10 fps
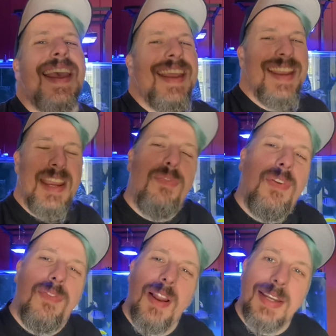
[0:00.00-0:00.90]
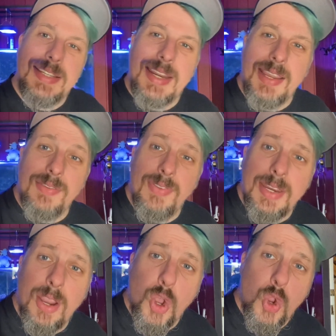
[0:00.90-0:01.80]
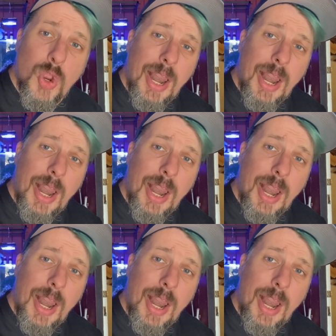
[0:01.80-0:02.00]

If you've liked today's video,